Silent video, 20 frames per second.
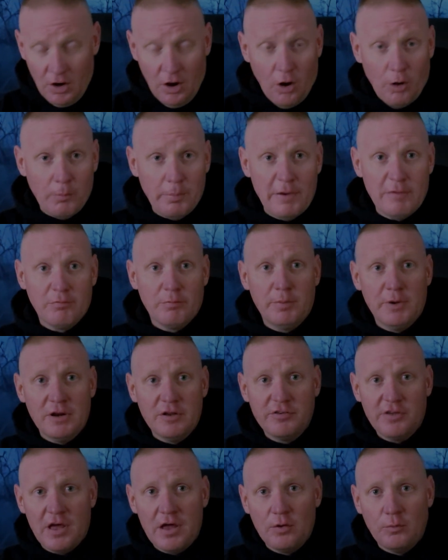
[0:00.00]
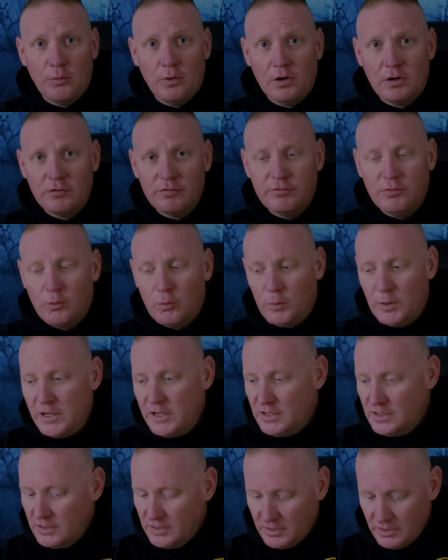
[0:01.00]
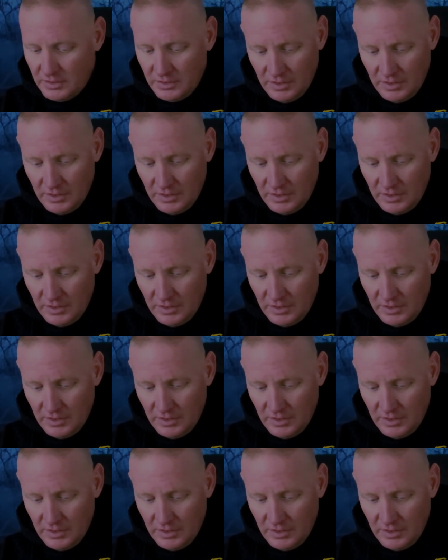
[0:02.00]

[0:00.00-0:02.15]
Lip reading: Hope everybody's had a wonderful week,